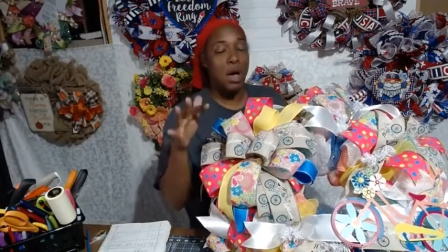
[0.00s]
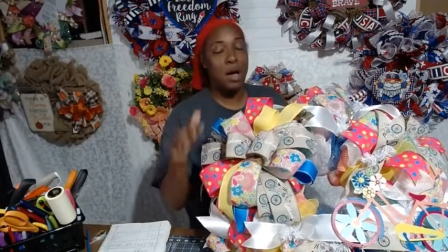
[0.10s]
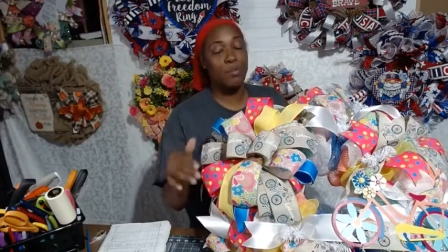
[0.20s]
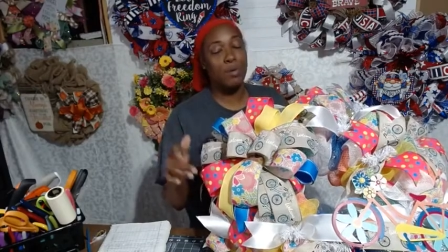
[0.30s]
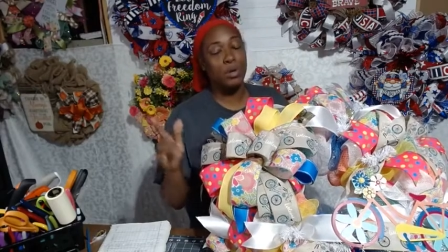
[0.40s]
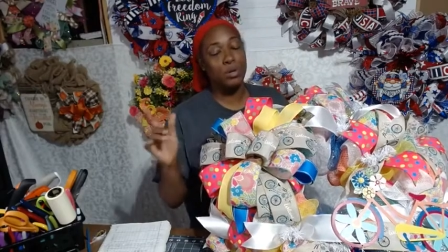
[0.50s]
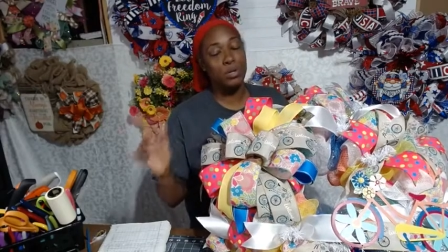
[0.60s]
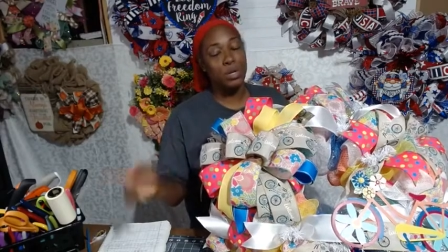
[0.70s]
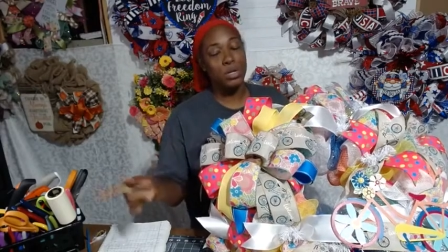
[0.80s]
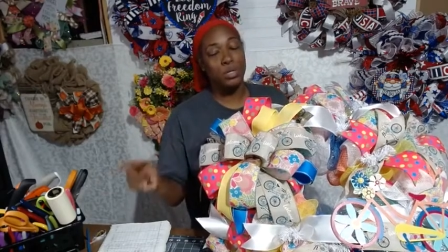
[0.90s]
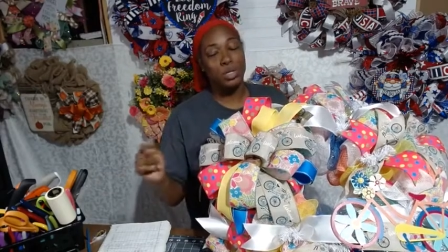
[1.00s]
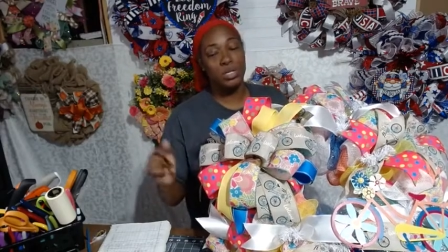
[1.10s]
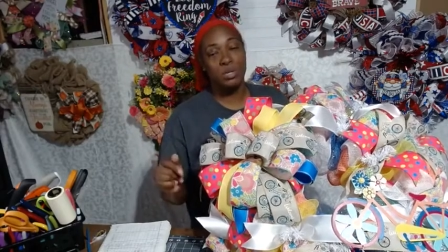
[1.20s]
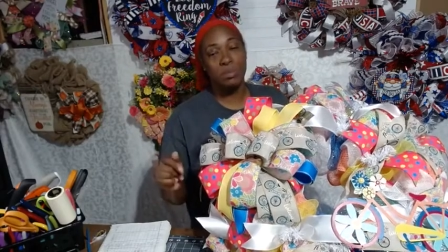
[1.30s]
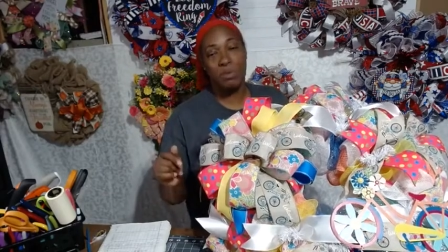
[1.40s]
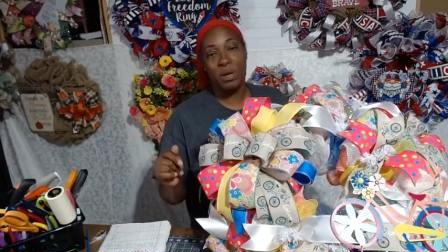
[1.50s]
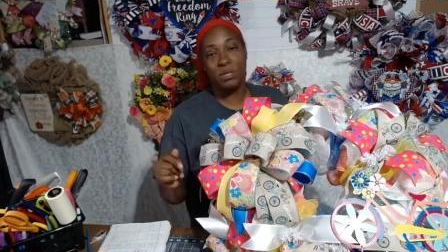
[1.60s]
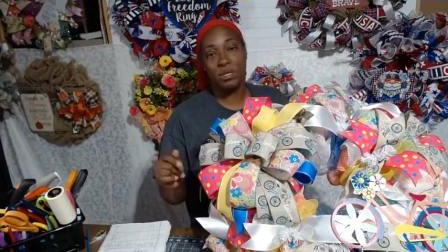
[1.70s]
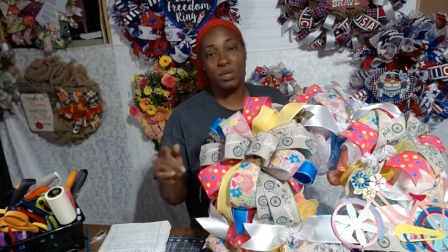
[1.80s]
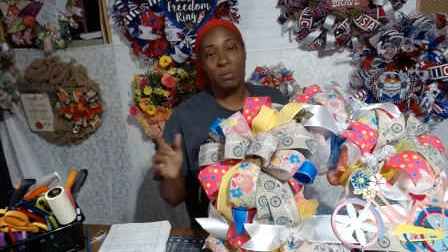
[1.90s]
I will. Just send me a
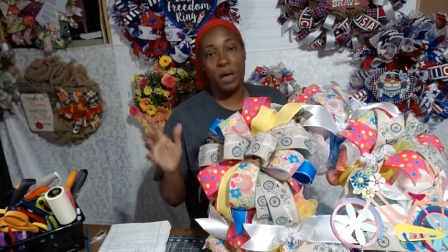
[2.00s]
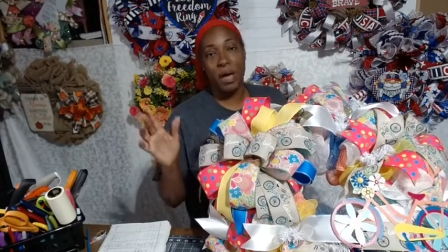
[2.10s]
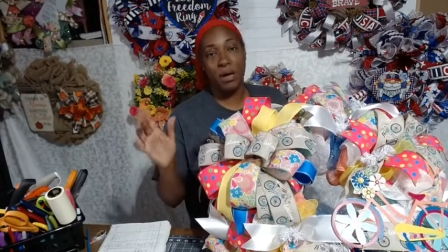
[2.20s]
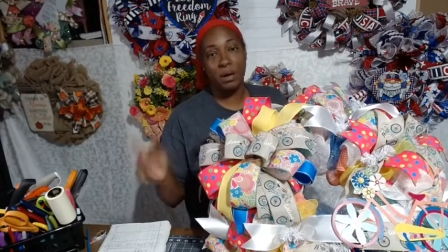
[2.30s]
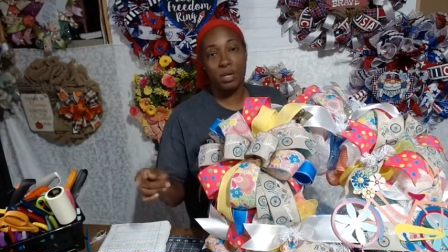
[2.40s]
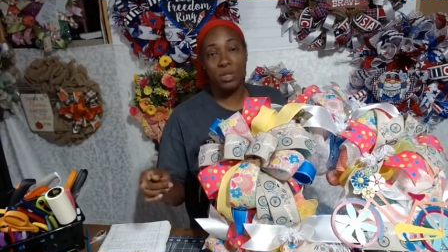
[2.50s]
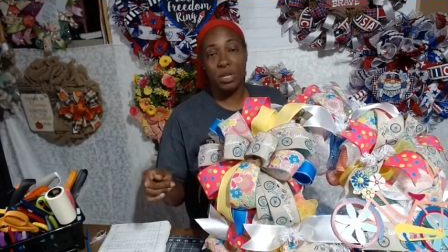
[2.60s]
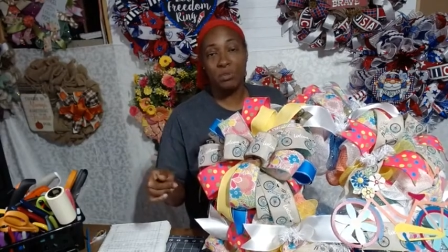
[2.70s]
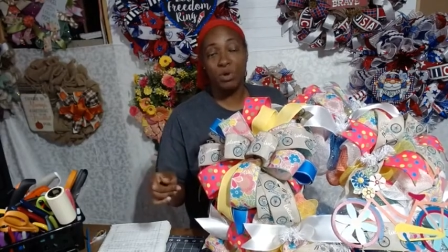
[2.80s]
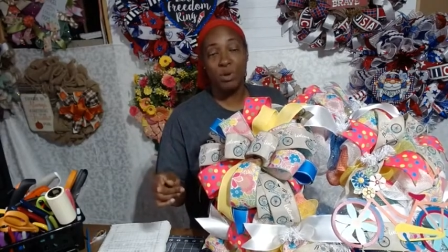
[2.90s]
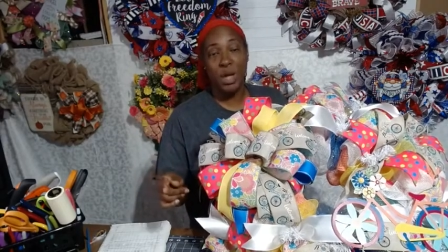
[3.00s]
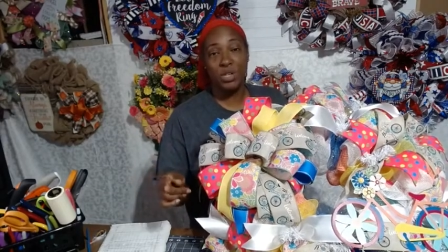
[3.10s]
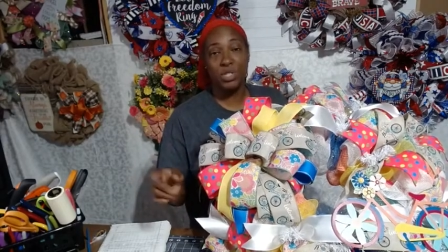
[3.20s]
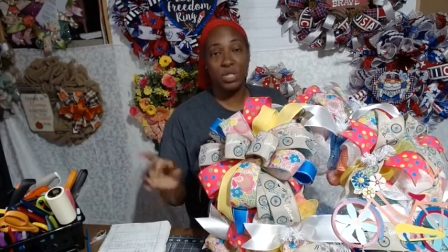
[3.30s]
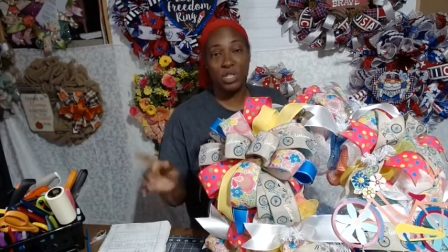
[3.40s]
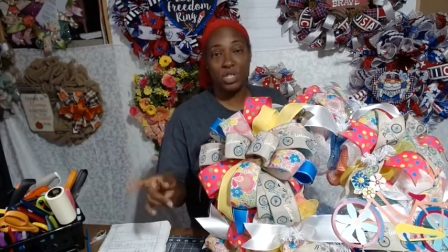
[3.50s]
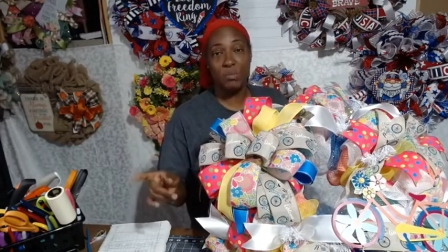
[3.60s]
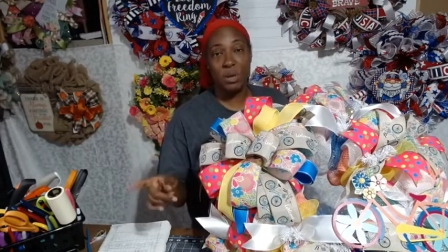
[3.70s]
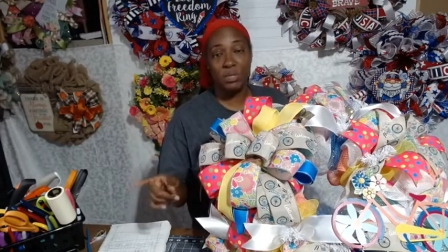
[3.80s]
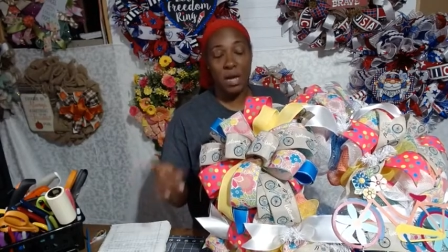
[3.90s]
message in my
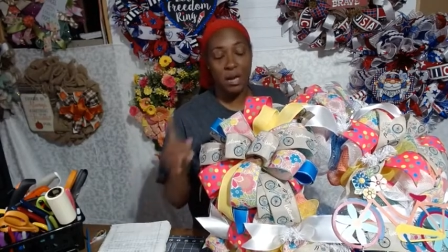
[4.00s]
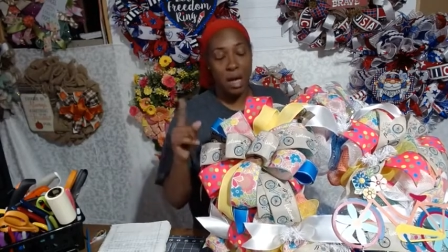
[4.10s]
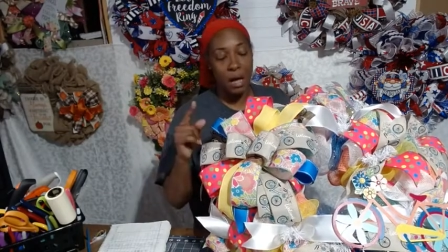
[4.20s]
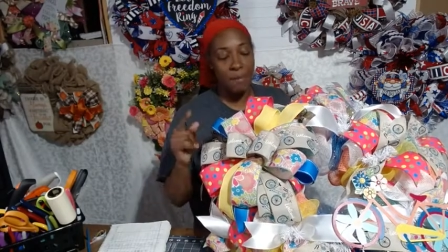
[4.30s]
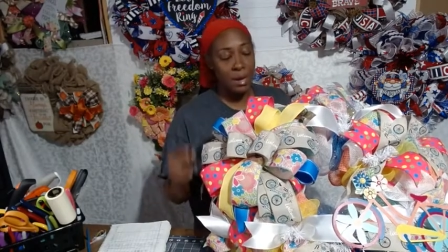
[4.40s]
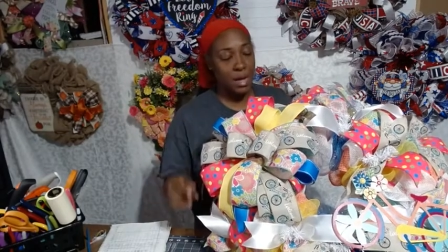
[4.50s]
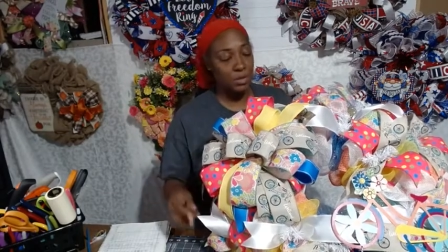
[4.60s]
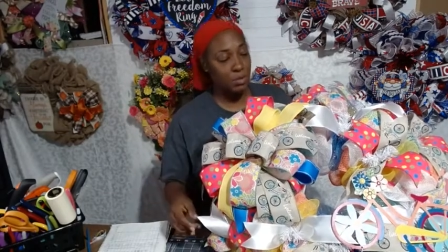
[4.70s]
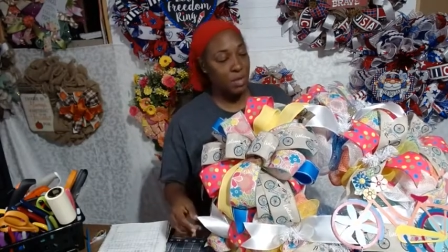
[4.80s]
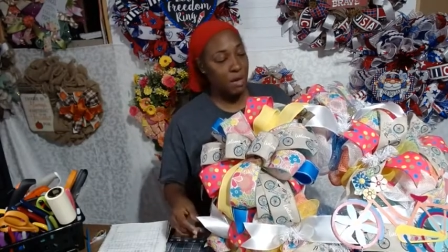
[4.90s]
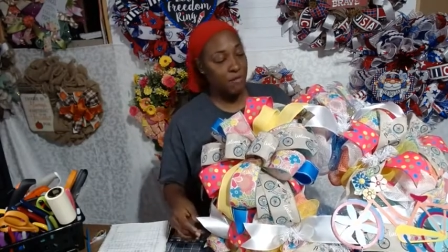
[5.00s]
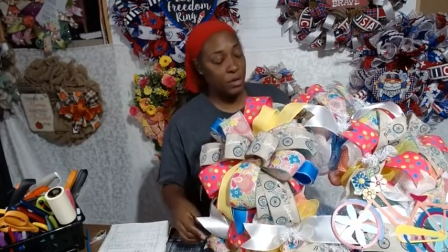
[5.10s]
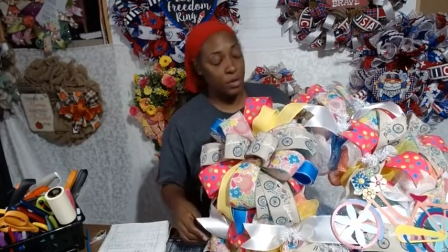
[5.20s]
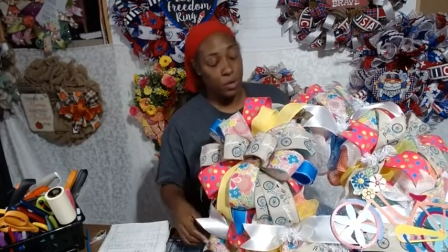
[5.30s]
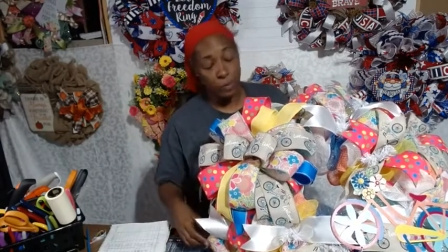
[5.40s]
kathleenscreations@gmail.com and I'll do that for you.